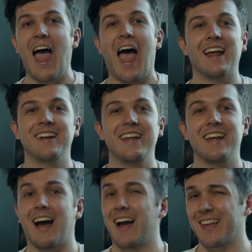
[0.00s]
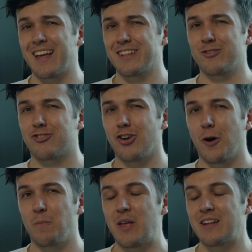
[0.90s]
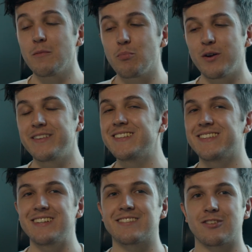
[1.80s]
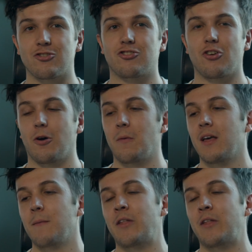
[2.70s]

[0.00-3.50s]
and I get the shot. And it's a pretty decent shot.